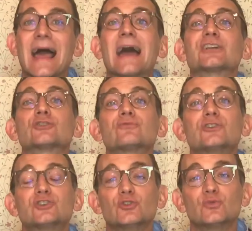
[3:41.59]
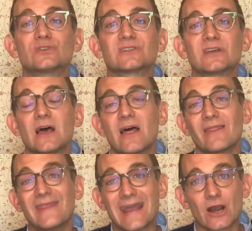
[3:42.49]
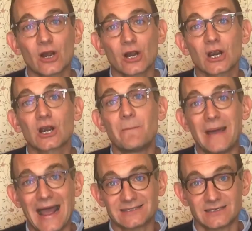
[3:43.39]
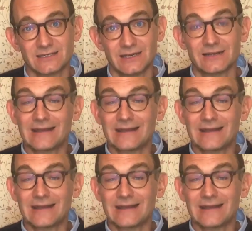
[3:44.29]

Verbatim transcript: had to reduce their capacity.